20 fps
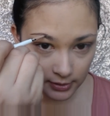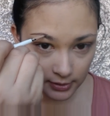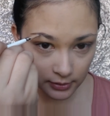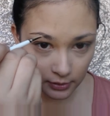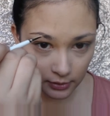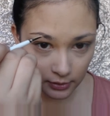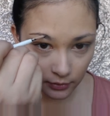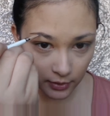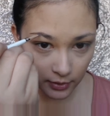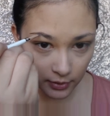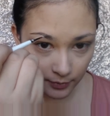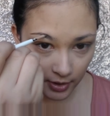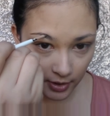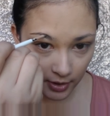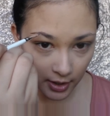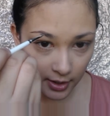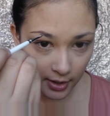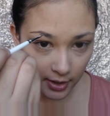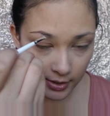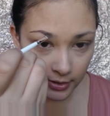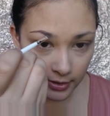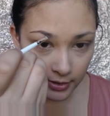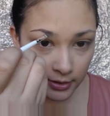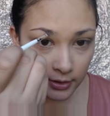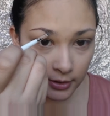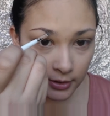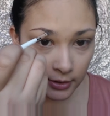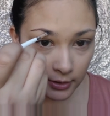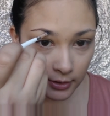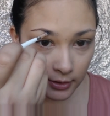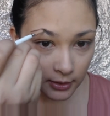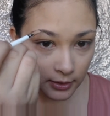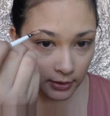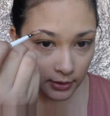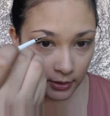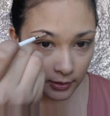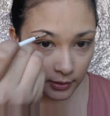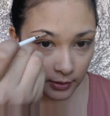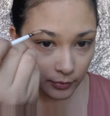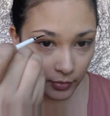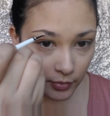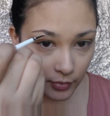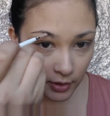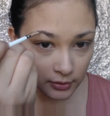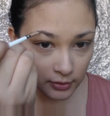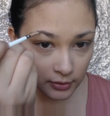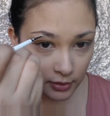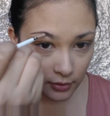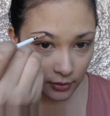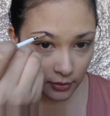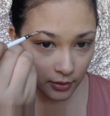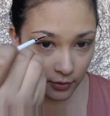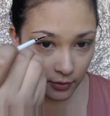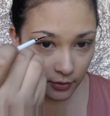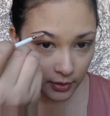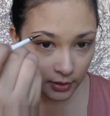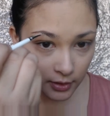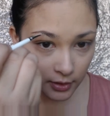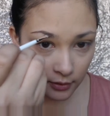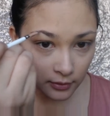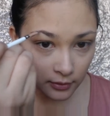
the way my eyebrows are growing